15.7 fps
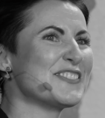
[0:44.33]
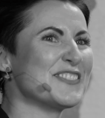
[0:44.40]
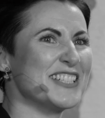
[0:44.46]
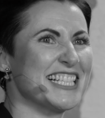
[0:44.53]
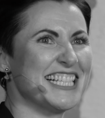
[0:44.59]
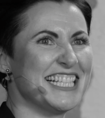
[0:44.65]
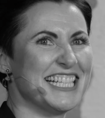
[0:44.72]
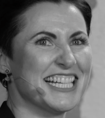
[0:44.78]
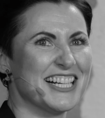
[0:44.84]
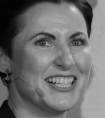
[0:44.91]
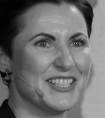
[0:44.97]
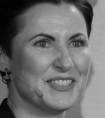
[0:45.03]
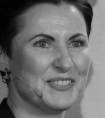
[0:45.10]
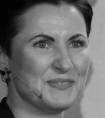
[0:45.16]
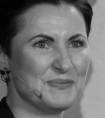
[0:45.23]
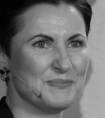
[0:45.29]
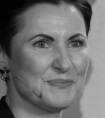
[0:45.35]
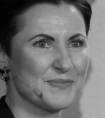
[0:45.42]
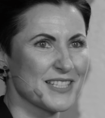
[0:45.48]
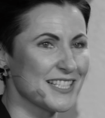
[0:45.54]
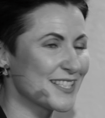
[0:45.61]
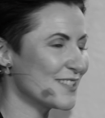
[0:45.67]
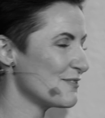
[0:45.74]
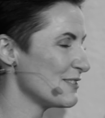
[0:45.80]

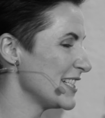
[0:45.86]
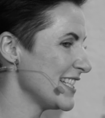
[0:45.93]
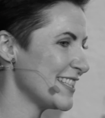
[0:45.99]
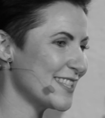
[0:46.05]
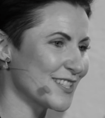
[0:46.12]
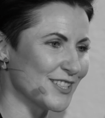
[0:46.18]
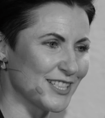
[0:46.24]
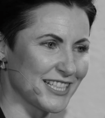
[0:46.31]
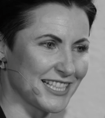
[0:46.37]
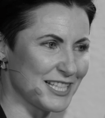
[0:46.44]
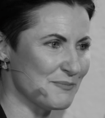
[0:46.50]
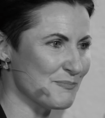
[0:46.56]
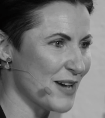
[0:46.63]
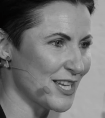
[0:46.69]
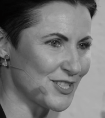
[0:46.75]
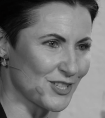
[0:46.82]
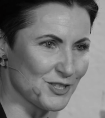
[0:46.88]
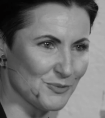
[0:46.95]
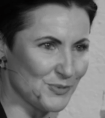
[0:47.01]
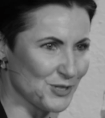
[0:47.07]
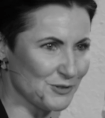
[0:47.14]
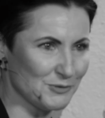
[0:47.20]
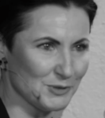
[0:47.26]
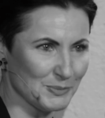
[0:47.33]
it's a really stunningly magical,
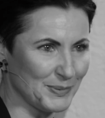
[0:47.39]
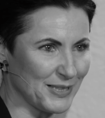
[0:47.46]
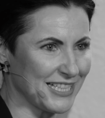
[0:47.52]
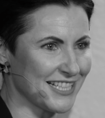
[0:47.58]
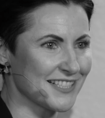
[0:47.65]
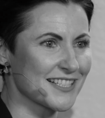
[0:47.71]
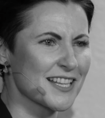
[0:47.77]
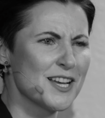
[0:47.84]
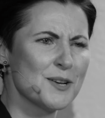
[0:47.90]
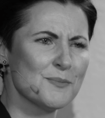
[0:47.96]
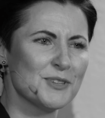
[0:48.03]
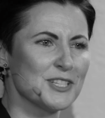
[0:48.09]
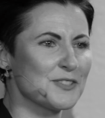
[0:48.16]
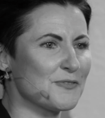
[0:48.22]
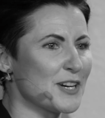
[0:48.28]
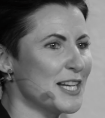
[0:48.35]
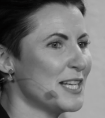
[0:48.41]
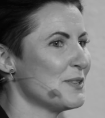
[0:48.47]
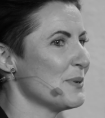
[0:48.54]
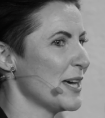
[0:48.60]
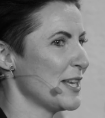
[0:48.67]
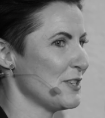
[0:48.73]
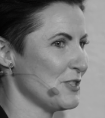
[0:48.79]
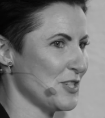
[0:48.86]
beautiful place, but it's very low
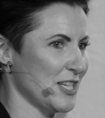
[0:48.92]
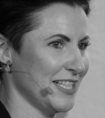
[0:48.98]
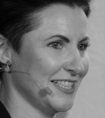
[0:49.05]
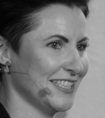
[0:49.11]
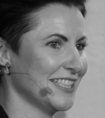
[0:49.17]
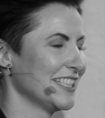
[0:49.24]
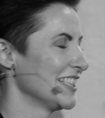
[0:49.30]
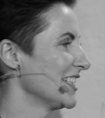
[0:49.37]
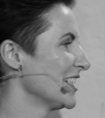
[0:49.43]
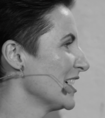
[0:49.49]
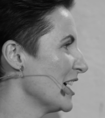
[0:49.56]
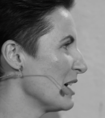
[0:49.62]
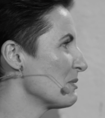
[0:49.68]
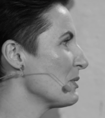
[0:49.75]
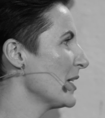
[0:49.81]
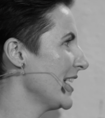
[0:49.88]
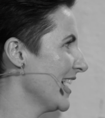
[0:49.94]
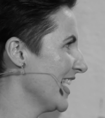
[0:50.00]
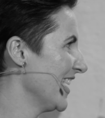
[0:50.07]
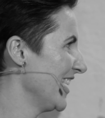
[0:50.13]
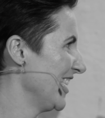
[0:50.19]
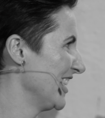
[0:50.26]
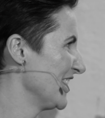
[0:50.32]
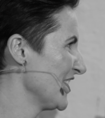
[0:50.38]
energy. I'm quite
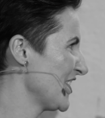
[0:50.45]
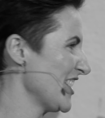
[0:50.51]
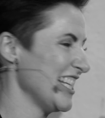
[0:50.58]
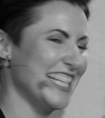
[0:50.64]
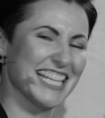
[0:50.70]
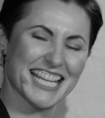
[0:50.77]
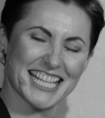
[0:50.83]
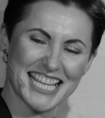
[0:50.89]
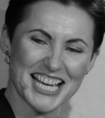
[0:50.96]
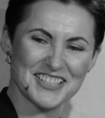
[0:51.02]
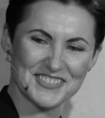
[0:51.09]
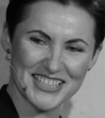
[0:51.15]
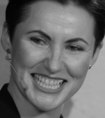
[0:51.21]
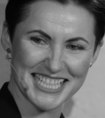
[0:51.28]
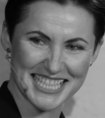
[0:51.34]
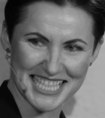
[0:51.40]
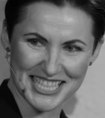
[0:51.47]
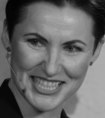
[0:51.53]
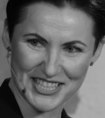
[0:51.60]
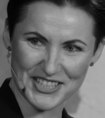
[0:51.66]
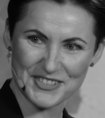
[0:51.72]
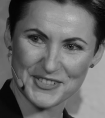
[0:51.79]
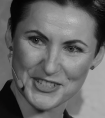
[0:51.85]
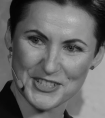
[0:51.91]
high energy, and I can't really stay
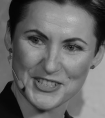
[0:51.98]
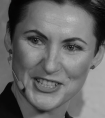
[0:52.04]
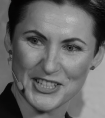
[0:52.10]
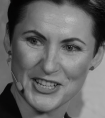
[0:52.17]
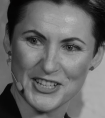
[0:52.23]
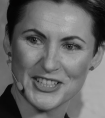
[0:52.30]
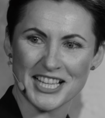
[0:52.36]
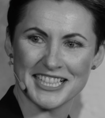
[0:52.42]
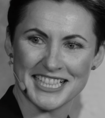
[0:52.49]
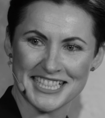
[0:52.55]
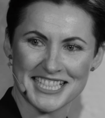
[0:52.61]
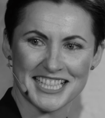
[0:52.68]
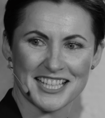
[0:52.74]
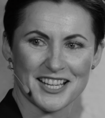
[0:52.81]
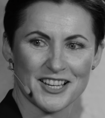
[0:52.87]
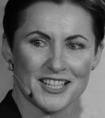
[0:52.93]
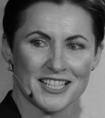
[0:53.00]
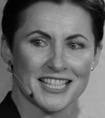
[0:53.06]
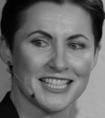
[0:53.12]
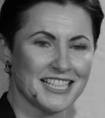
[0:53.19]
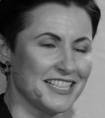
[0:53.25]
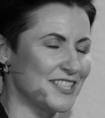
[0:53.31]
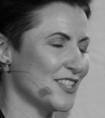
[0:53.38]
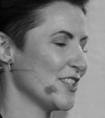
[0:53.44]
there for too long. I need to get out, and I
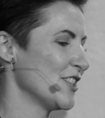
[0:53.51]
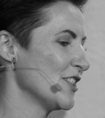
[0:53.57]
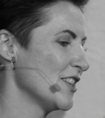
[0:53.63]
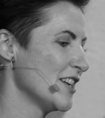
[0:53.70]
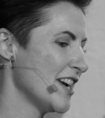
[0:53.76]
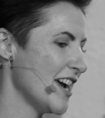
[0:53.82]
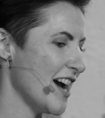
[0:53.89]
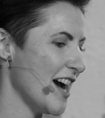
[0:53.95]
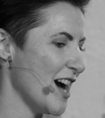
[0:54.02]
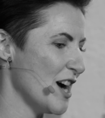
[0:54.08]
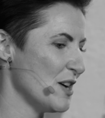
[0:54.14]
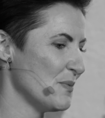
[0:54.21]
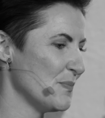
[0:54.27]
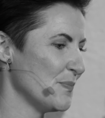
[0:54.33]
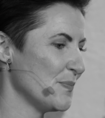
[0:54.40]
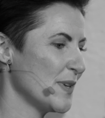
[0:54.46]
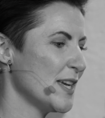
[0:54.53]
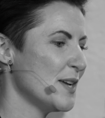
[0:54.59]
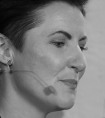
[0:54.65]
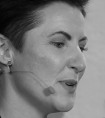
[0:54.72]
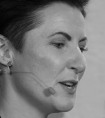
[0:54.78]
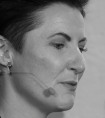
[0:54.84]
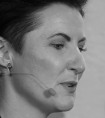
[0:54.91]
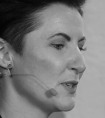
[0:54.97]
need to um,
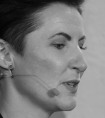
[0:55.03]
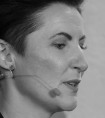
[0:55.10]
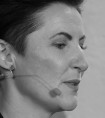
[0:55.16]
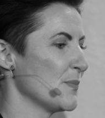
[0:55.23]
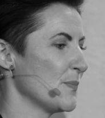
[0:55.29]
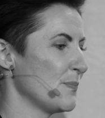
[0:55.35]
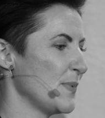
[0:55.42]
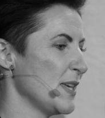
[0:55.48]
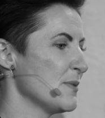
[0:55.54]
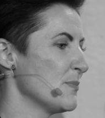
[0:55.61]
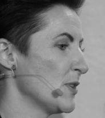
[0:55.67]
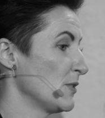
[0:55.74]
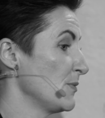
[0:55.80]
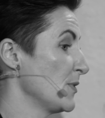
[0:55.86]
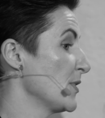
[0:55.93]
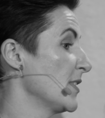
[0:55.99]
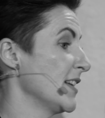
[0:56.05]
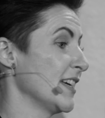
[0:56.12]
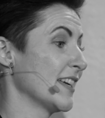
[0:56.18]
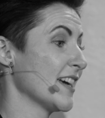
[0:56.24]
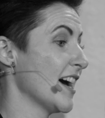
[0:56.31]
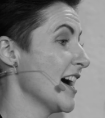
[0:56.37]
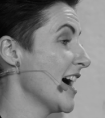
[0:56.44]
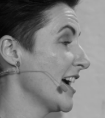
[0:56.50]
be among
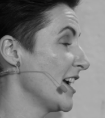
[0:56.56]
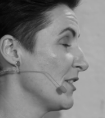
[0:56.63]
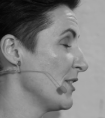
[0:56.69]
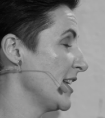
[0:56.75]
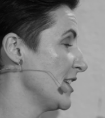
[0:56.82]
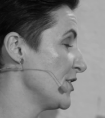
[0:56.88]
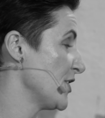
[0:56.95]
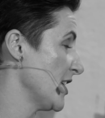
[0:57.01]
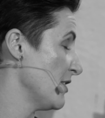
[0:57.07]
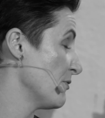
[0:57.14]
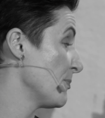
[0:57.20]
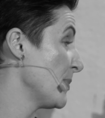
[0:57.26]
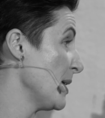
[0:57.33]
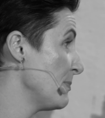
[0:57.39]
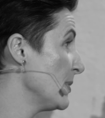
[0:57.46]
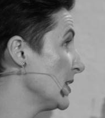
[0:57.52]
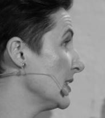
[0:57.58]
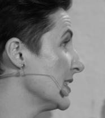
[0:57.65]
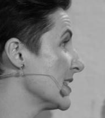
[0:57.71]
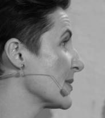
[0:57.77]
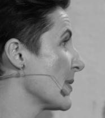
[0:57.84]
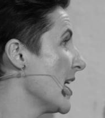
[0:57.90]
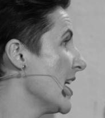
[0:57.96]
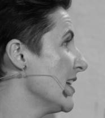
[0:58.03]
like a higher energy of people
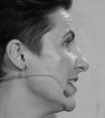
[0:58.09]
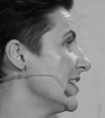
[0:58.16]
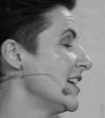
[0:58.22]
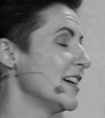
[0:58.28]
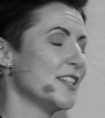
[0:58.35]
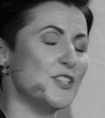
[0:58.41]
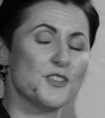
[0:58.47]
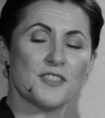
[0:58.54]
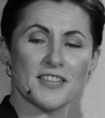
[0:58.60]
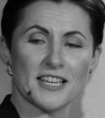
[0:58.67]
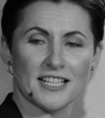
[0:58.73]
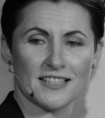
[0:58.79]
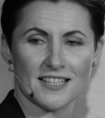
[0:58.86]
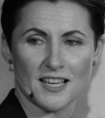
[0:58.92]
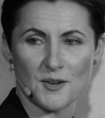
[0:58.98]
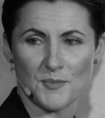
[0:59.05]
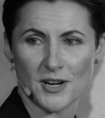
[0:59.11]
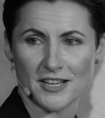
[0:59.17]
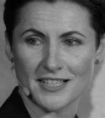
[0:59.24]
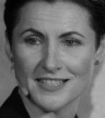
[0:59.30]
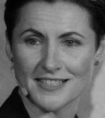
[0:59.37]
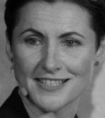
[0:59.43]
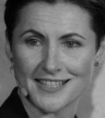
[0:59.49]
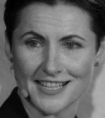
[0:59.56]
as well. I do think that
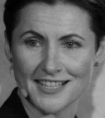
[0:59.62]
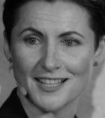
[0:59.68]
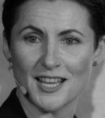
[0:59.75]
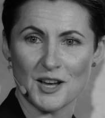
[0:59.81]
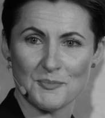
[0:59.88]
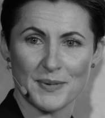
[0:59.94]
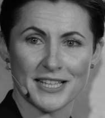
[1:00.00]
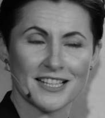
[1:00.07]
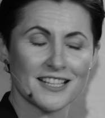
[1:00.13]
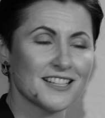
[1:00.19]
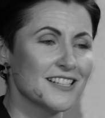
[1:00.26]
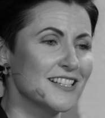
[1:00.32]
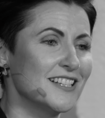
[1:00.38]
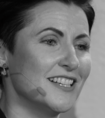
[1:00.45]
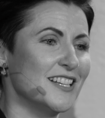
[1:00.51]
Americans think a lot bigger,